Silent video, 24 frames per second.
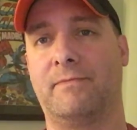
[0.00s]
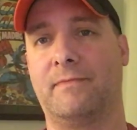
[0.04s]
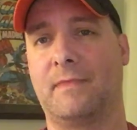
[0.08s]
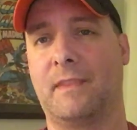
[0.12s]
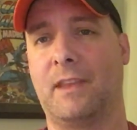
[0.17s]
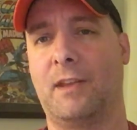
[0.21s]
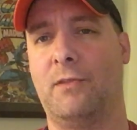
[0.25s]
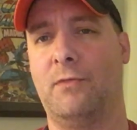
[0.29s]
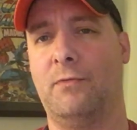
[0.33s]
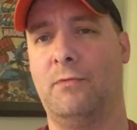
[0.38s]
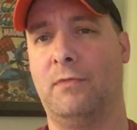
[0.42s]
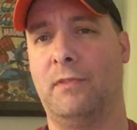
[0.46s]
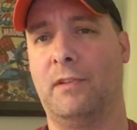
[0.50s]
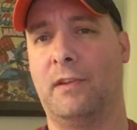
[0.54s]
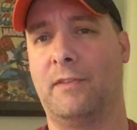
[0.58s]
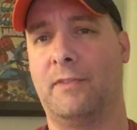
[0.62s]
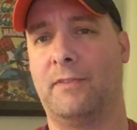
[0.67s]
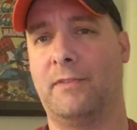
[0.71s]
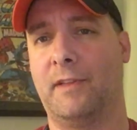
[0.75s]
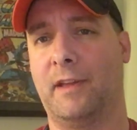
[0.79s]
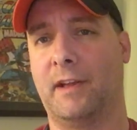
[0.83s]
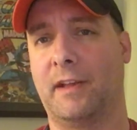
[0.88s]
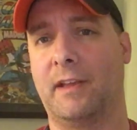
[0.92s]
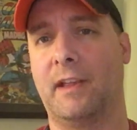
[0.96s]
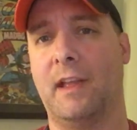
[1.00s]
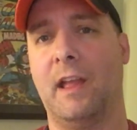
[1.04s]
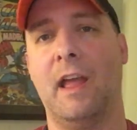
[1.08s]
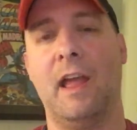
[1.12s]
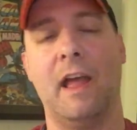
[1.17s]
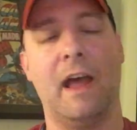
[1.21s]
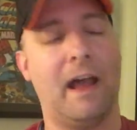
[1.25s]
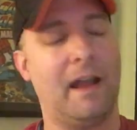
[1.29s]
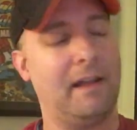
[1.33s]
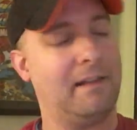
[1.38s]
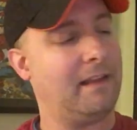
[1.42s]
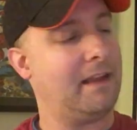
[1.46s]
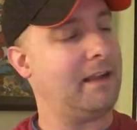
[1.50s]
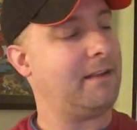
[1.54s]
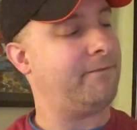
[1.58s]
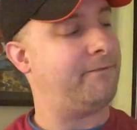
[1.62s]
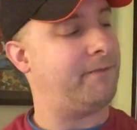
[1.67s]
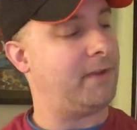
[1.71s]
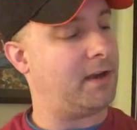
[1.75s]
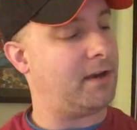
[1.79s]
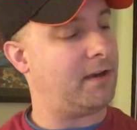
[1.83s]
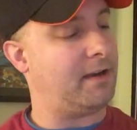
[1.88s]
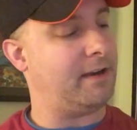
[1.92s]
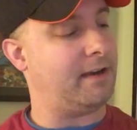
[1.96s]
Cool little thing. I like
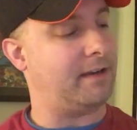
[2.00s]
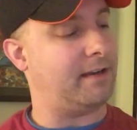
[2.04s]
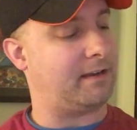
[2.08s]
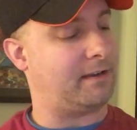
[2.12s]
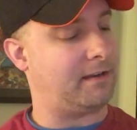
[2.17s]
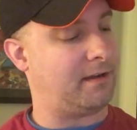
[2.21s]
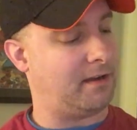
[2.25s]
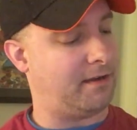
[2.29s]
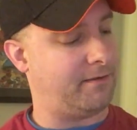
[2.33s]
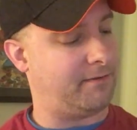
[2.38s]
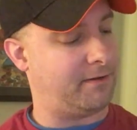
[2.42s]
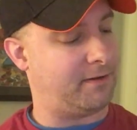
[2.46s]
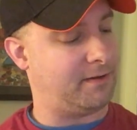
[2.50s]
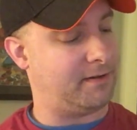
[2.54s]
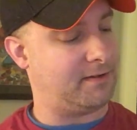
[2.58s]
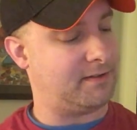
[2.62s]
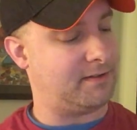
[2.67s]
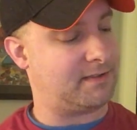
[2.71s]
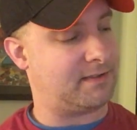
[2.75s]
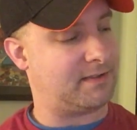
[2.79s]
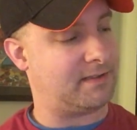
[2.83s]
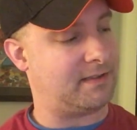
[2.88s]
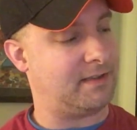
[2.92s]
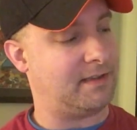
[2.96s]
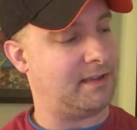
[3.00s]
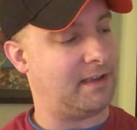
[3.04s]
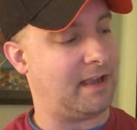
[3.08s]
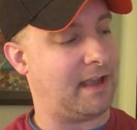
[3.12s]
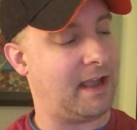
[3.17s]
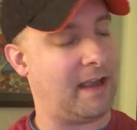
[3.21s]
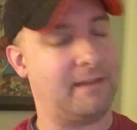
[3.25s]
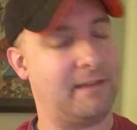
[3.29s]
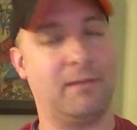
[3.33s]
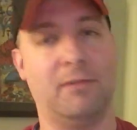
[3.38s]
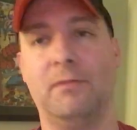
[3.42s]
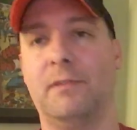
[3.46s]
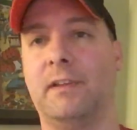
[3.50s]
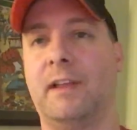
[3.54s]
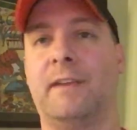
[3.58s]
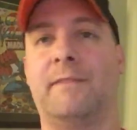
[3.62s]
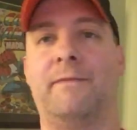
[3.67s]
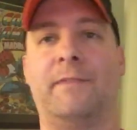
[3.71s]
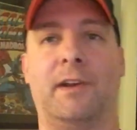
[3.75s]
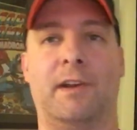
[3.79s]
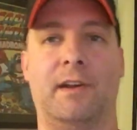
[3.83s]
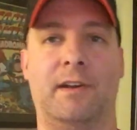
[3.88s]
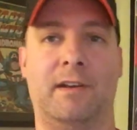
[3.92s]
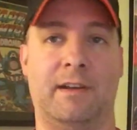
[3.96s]
variant covers. I don't like
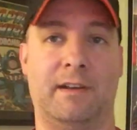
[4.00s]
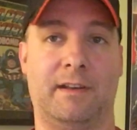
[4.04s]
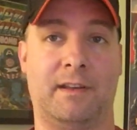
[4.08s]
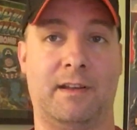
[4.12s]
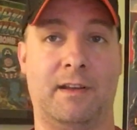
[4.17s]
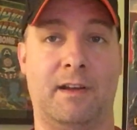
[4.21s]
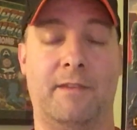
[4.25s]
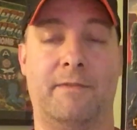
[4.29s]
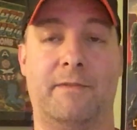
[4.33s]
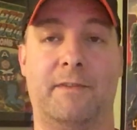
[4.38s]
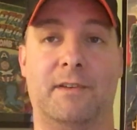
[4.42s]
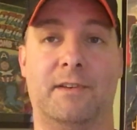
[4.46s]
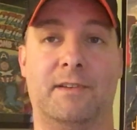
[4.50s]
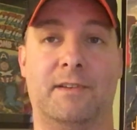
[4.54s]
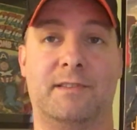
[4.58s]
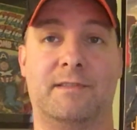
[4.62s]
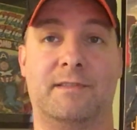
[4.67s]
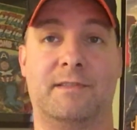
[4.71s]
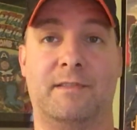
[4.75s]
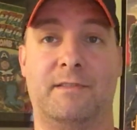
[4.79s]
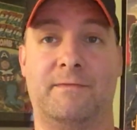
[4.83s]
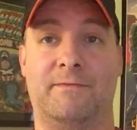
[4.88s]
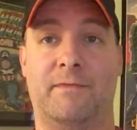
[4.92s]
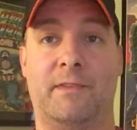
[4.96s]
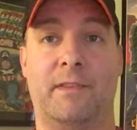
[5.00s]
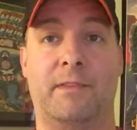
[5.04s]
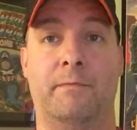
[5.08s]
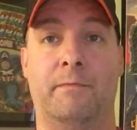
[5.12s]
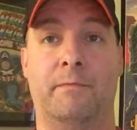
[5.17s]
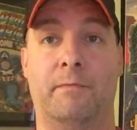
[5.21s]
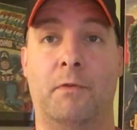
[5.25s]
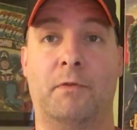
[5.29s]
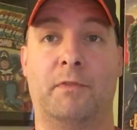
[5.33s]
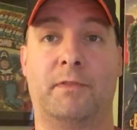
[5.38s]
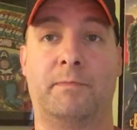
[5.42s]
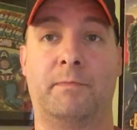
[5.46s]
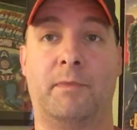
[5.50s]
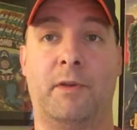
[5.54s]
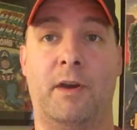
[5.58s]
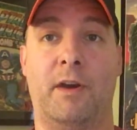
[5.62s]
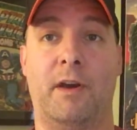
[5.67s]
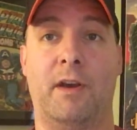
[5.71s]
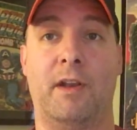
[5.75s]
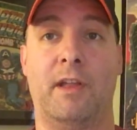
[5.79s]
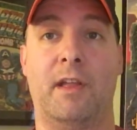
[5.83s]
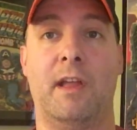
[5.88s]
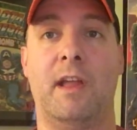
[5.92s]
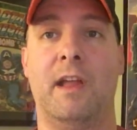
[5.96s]
variant covers for the most
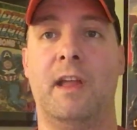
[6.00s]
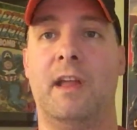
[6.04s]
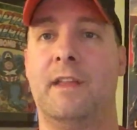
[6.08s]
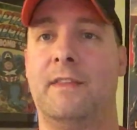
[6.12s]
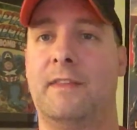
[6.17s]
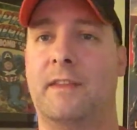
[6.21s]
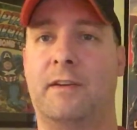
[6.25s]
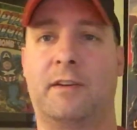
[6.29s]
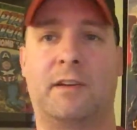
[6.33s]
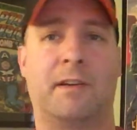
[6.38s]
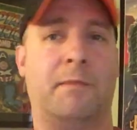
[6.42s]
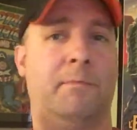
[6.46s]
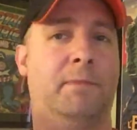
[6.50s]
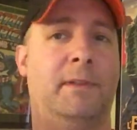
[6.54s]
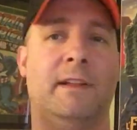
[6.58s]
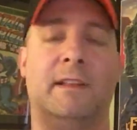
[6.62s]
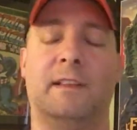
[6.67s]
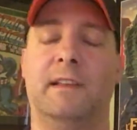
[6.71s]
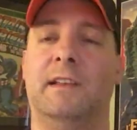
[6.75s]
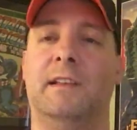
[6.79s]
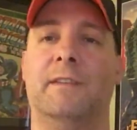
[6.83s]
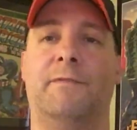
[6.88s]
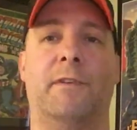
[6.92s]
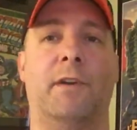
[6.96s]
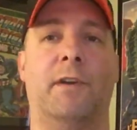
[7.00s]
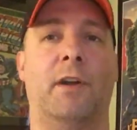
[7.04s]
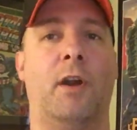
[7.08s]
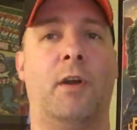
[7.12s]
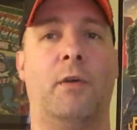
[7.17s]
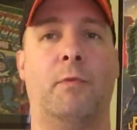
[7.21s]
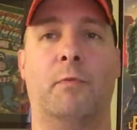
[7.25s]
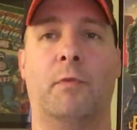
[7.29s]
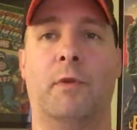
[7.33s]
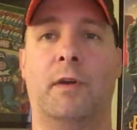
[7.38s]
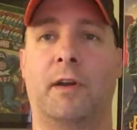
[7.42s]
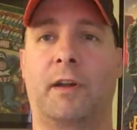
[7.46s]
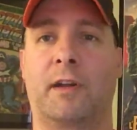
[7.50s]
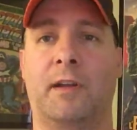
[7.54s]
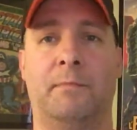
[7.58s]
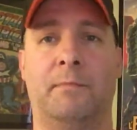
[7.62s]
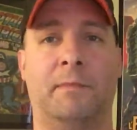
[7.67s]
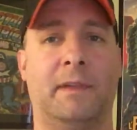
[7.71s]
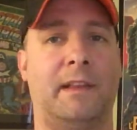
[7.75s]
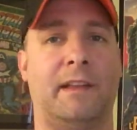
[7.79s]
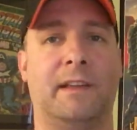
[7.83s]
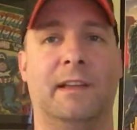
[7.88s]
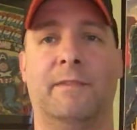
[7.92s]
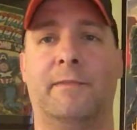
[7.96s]
part that are completely different artwork,
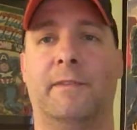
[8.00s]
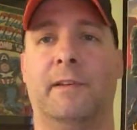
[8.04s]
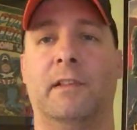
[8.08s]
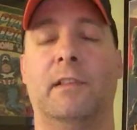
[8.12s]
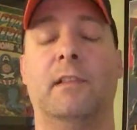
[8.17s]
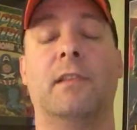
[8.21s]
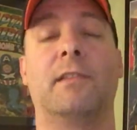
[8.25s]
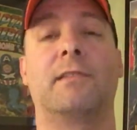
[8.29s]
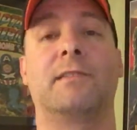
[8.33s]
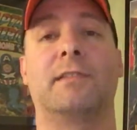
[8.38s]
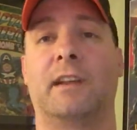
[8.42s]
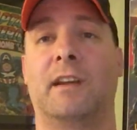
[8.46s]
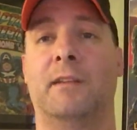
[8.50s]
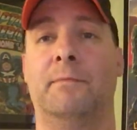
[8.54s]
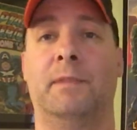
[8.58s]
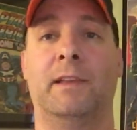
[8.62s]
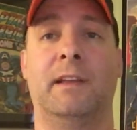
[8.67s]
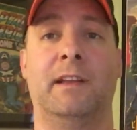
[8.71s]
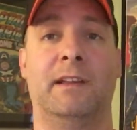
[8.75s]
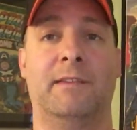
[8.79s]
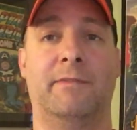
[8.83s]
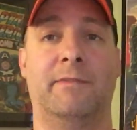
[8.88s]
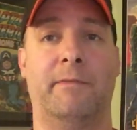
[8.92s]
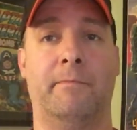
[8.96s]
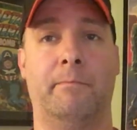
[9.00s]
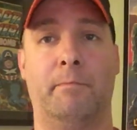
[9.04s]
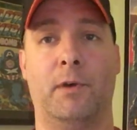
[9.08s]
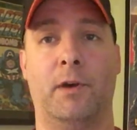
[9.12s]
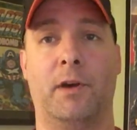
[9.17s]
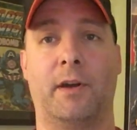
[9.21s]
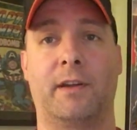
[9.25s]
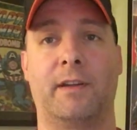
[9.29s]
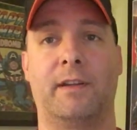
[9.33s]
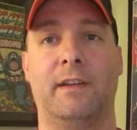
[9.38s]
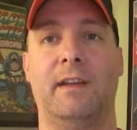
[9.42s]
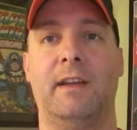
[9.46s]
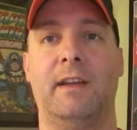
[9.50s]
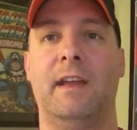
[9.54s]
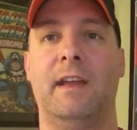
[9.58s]
completely different. It looks like a completely different book.